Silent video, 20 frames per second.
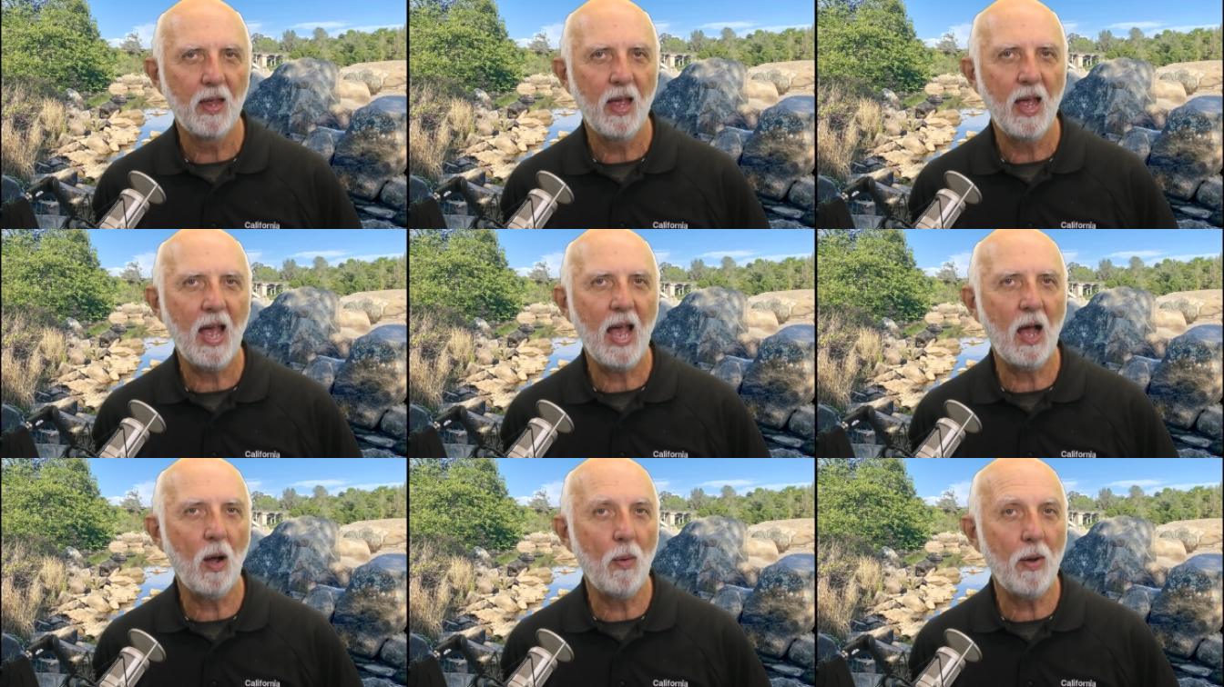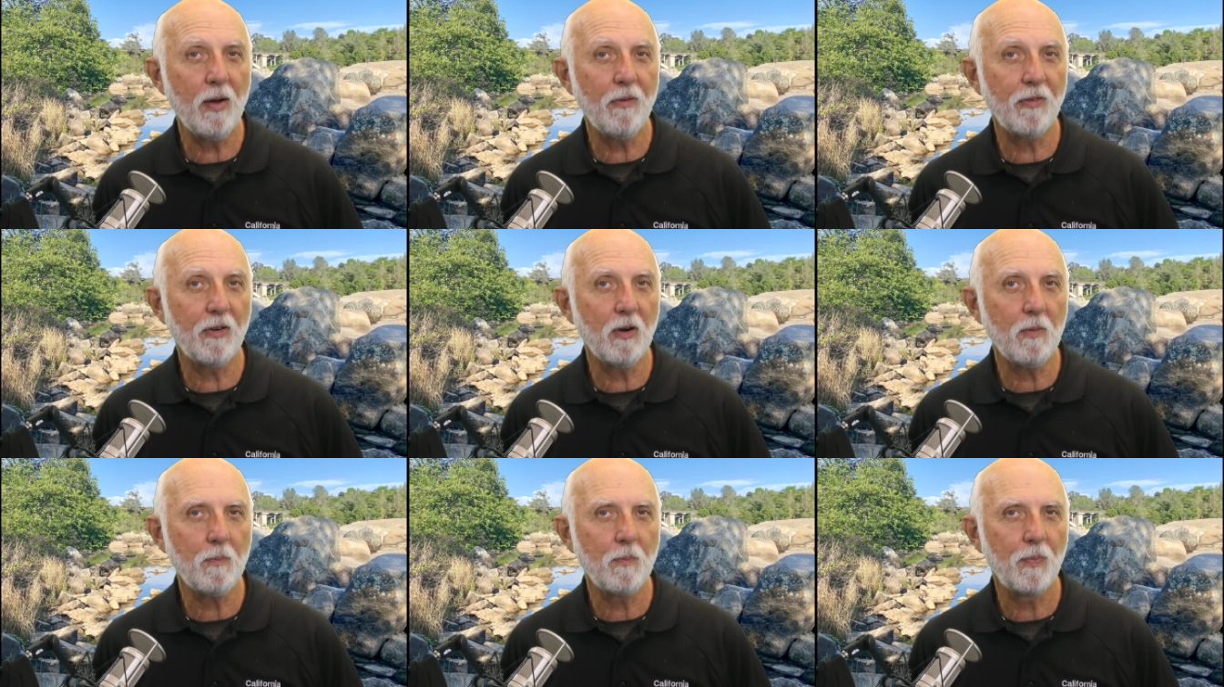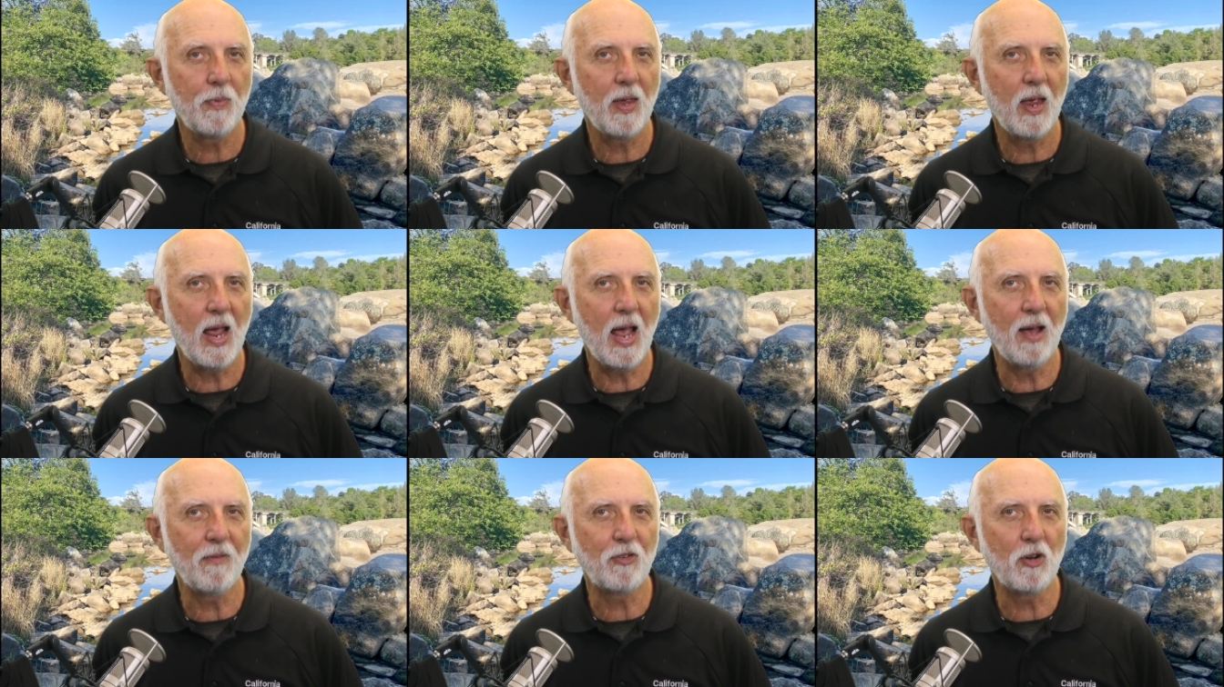However,
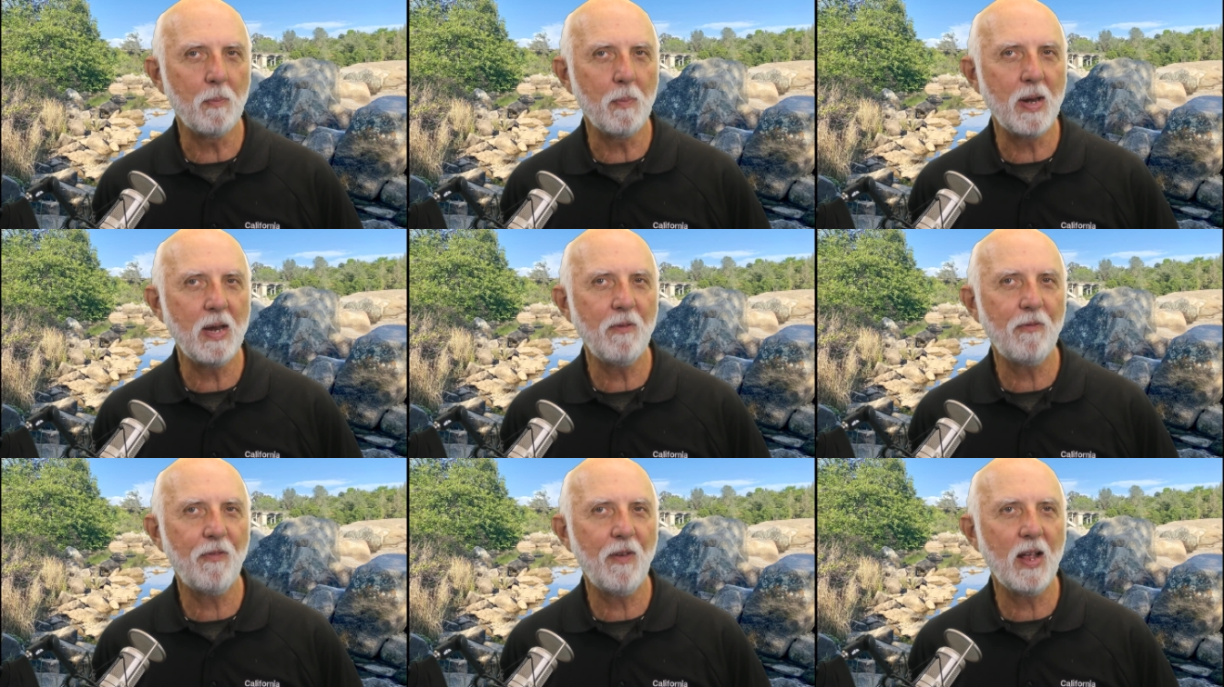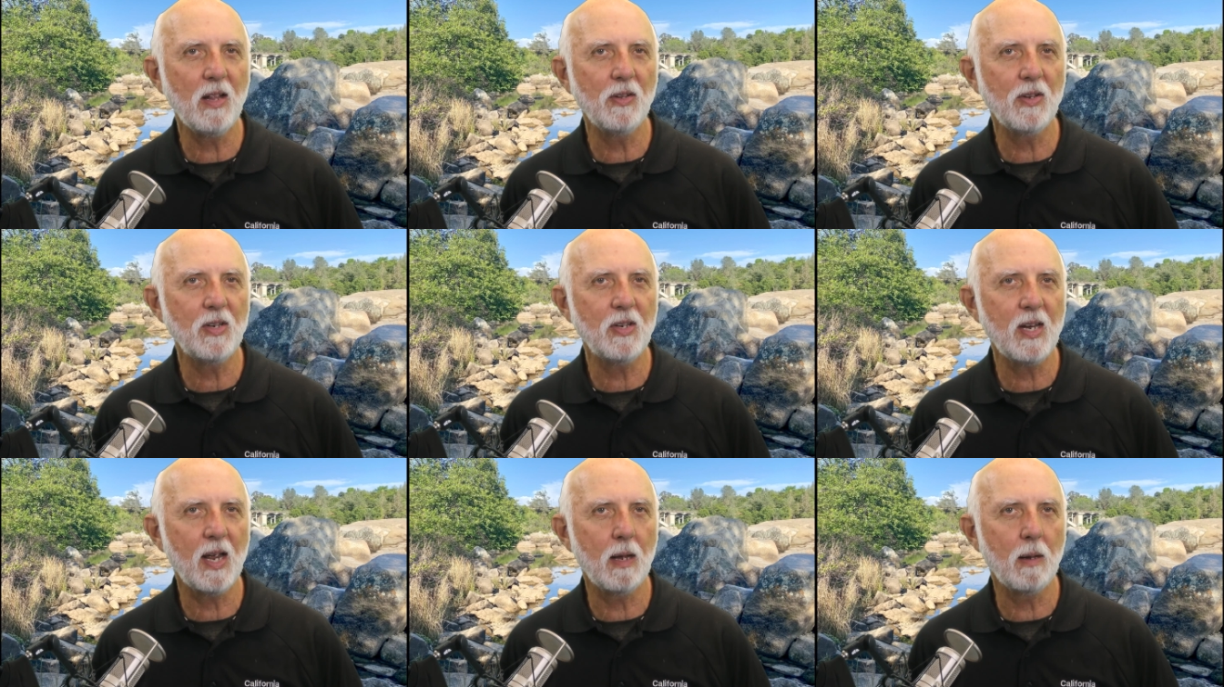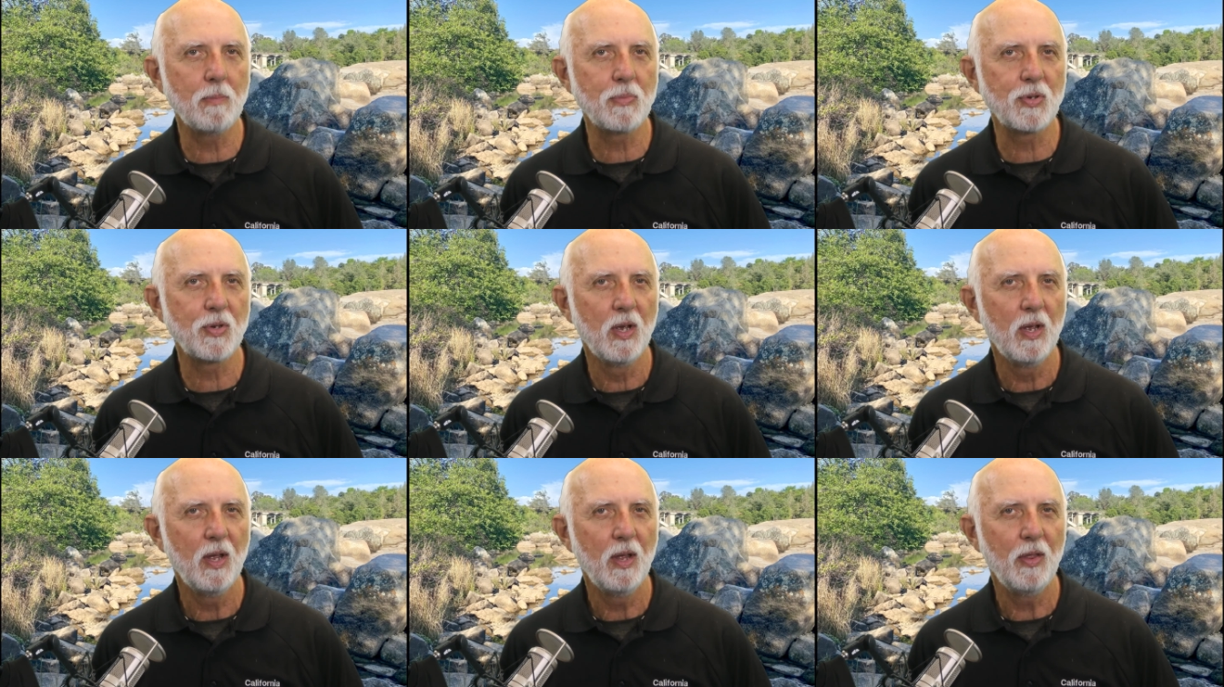after many failed
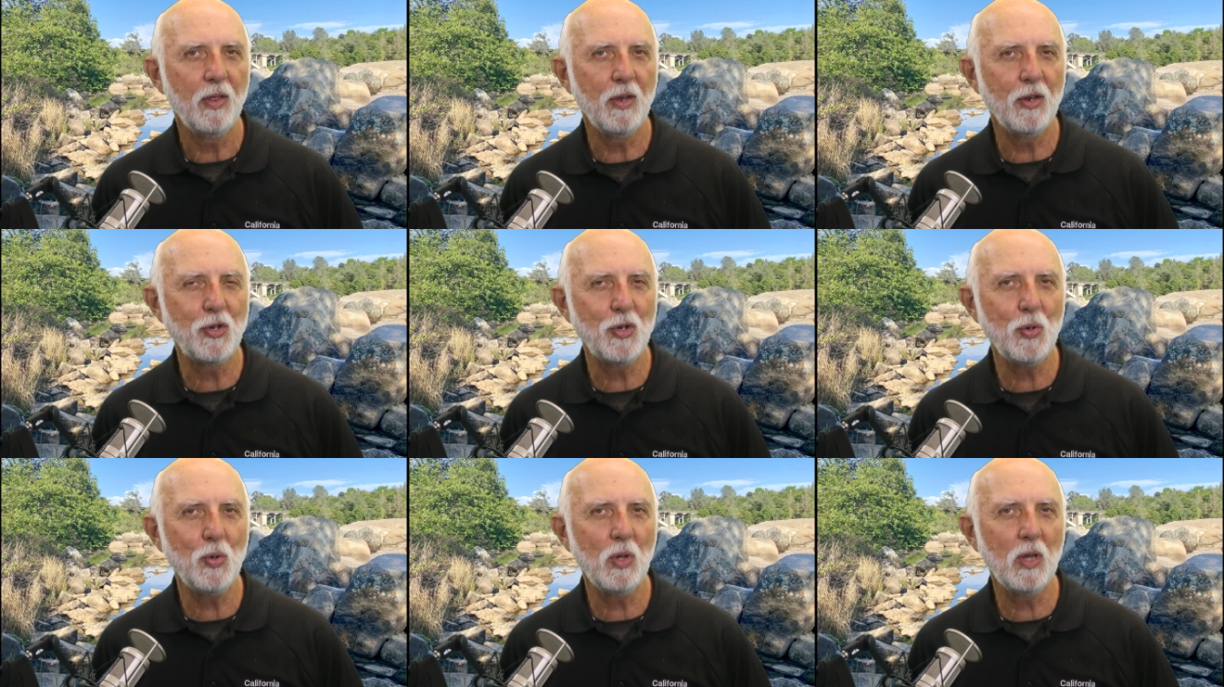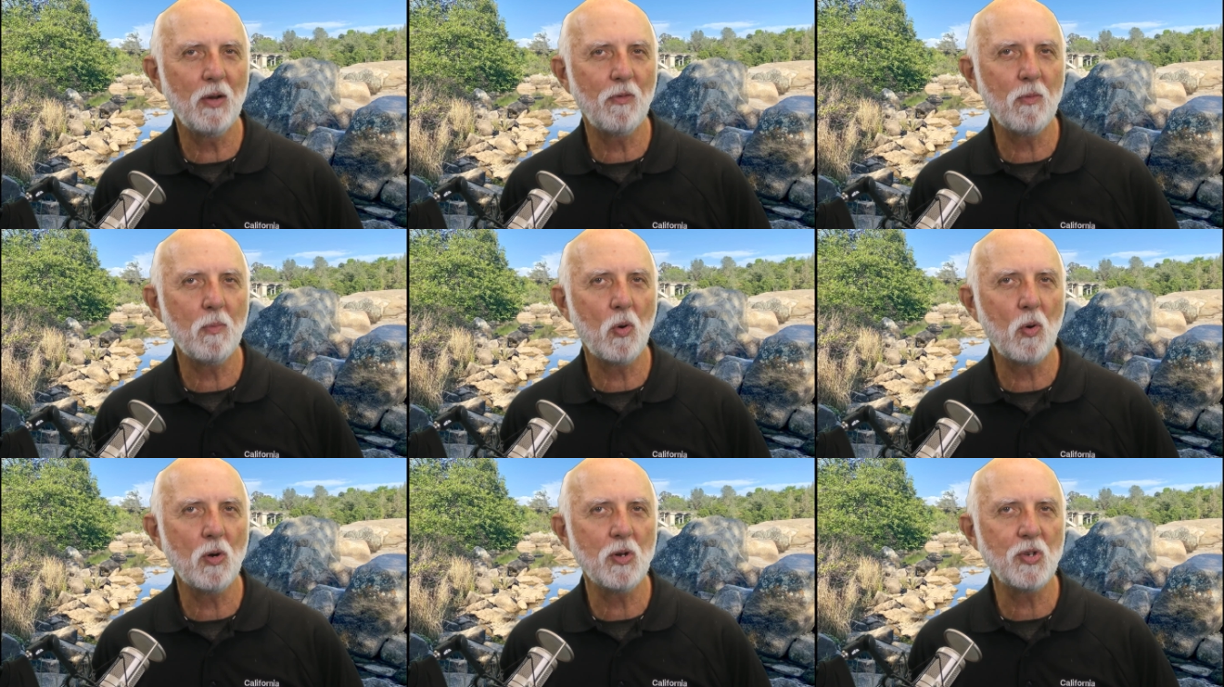attempts, the two Livermore